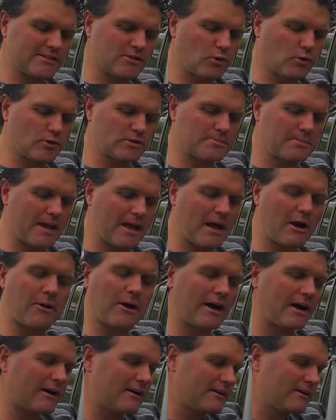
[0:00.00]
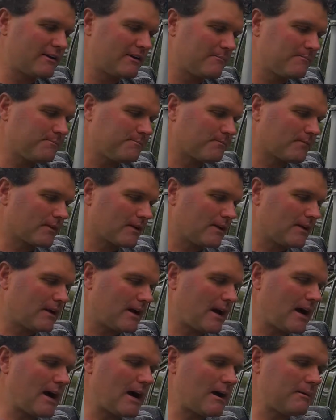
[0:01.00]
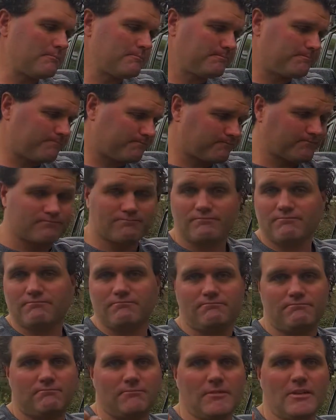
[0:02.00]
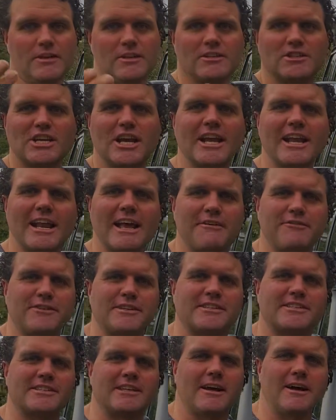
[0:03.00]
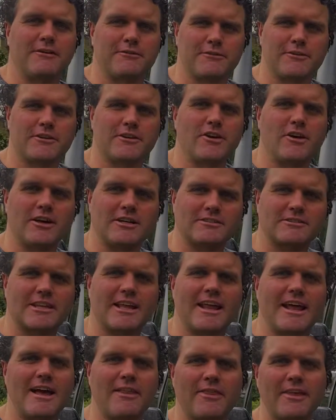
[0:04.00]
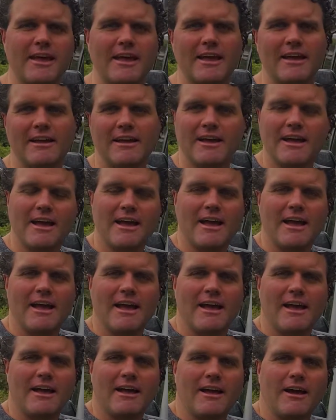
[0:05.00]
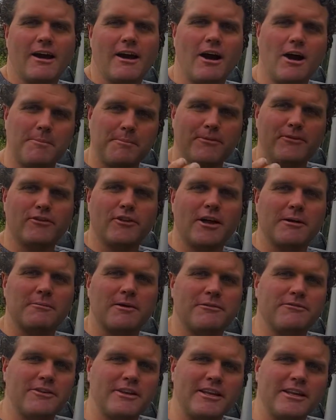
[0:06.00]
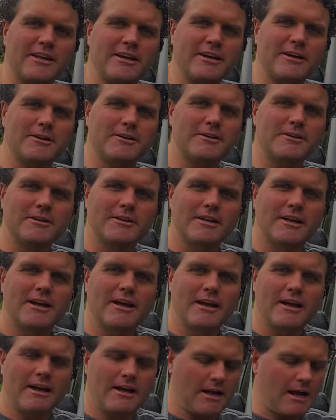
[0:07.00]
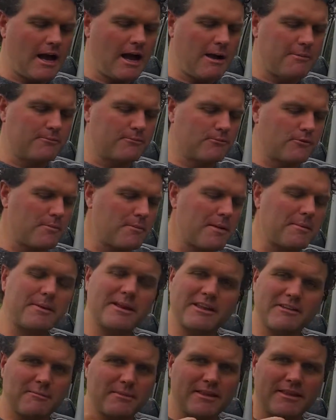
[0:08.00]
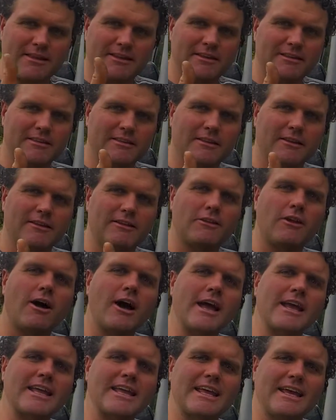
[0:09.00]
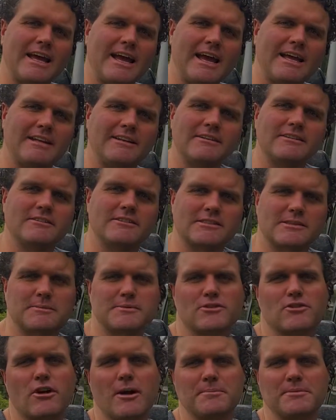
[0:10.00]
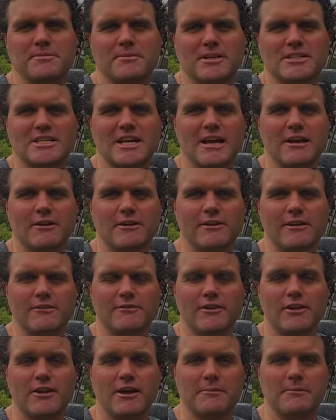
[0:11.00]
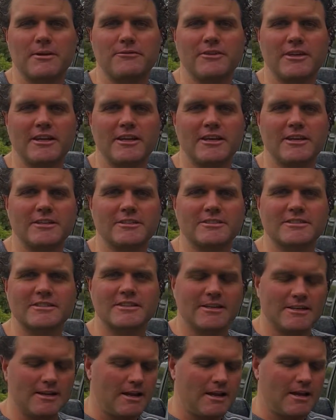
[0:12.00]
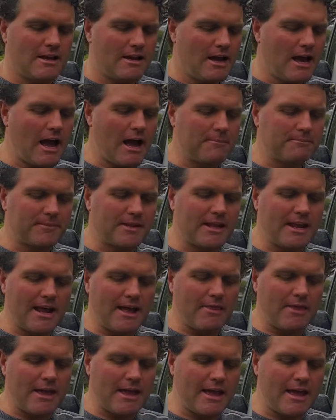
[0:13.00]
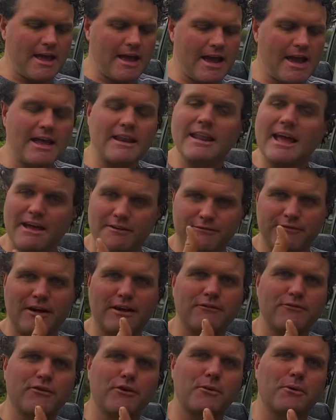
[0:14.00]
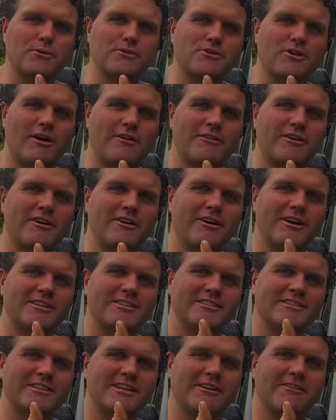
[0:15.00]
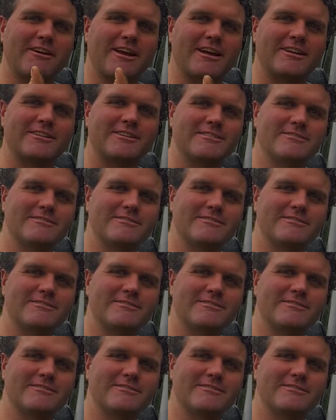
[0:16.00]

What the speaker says: horsepower. Check it out for yourself. Guys, get out there. I hope you like my video. Remember to give me the like and subscribe to my channel if you like my videos. Get out there and have fun 4-wheel driving, guys. See you around.